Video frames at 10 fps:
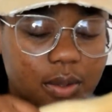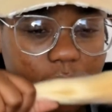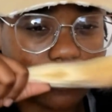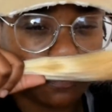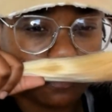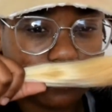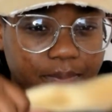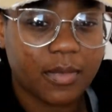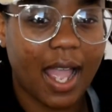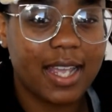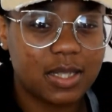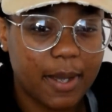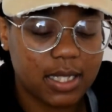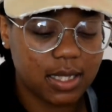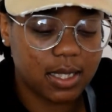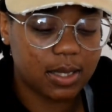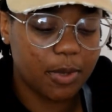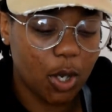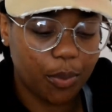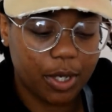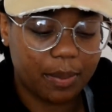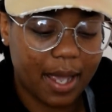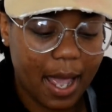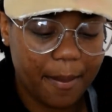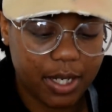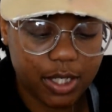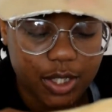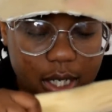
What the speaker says: one, I expected to smell pretty bad, but it